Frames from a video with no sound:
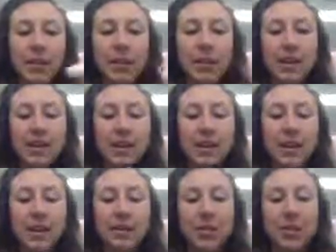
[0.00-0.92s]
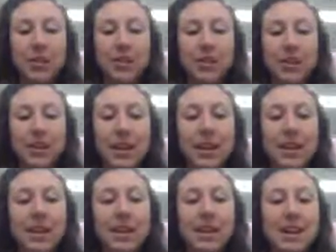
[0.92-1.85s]
even it out with your
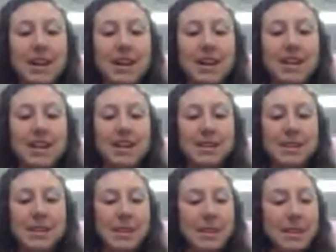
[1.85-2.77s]
hands.